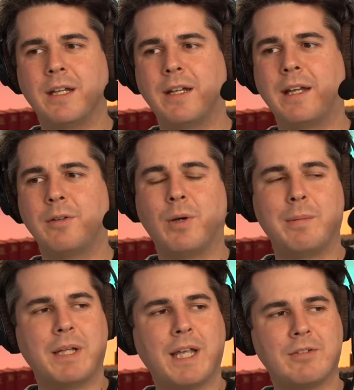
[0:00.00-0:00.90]
then your
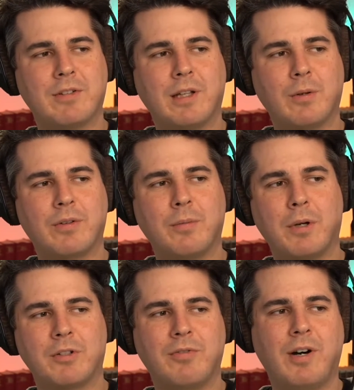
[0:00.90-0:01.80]
application looks
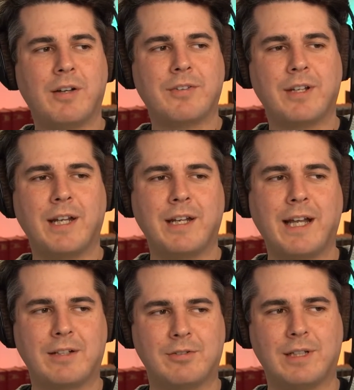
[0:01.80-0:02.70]
much faster than it
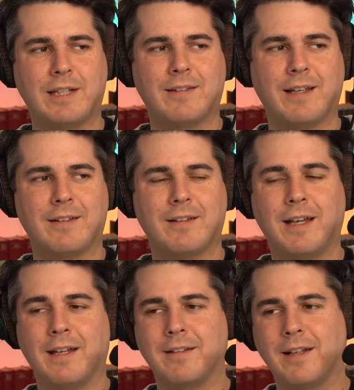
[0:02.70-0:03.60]
actually is
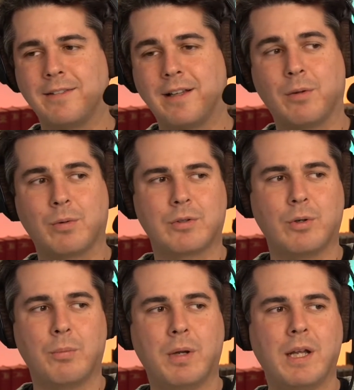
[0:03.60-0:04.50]
at the long
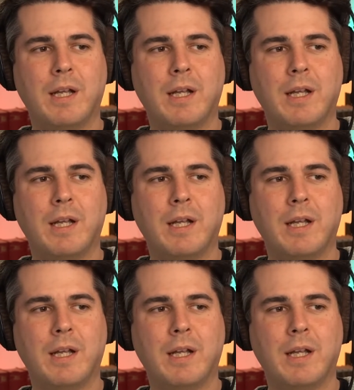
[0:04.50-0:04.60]
term.